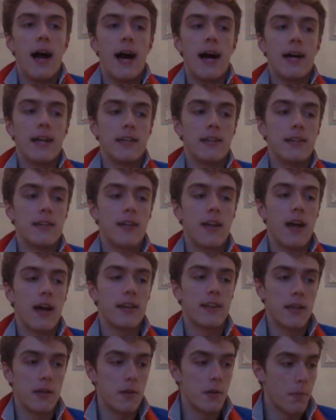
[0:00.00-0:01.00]
and I
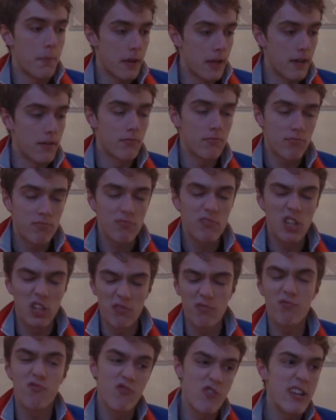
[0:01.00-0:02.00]
think being
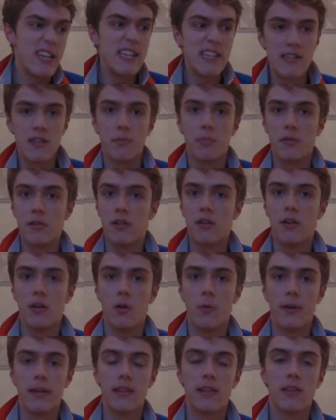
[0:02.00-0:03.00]
reasonable
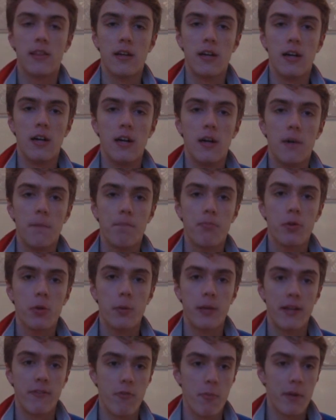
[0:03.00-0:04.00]
with
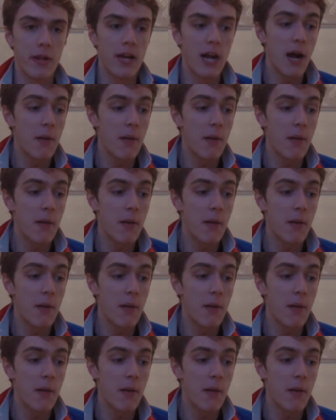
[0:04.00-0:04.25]
everybody.